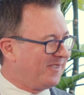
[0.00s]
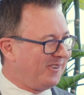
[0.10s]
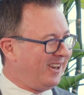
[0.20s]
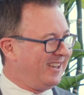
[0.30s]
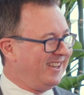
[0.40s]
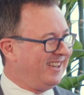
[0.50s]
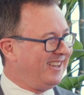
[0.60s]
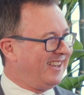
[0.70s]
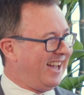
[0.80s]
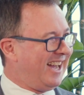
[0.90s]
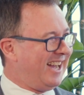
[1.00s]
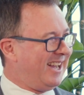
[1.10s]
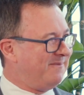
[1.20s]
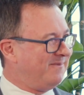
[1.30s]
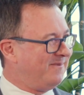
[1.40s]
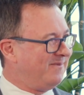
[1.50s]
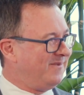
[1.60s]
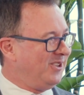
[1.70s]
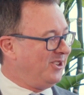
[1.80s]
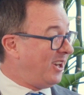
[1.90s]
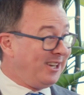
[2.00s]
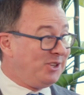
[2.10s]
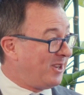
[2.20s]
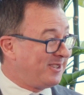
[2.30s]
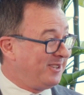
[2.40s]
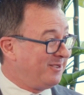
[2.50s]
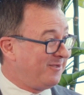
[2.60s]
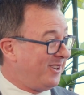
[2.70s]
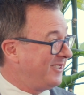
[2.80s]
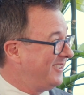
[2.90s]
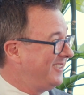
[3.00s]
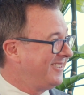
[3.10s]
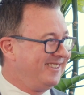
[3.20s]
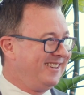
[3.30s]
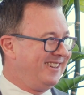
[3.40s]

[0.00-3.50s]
right? Use only trusted devices.